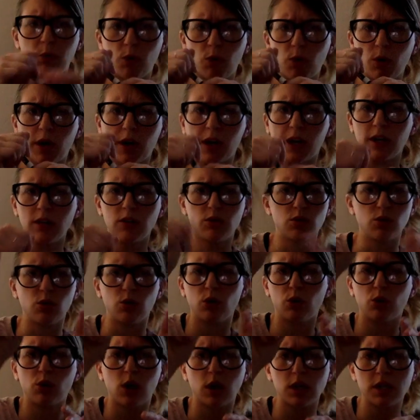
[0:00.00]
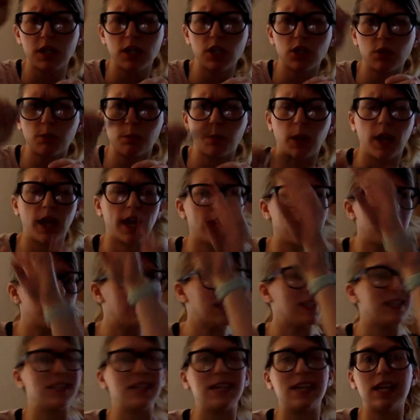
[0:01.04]
boy, do a little Cartesian plane,
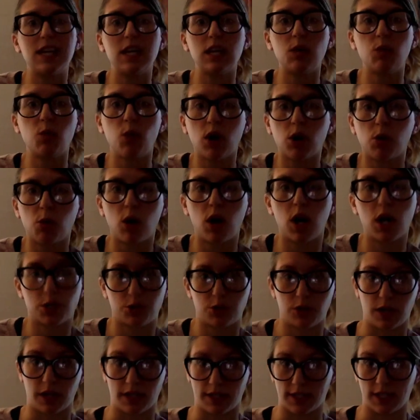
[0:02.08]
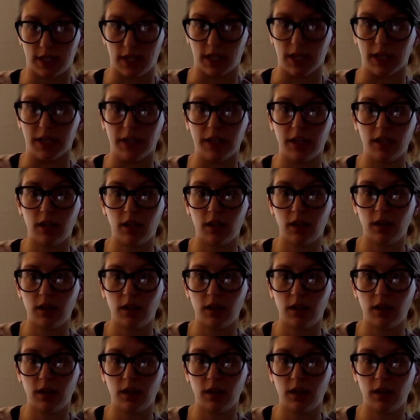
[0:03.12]
see what quadrant it's in,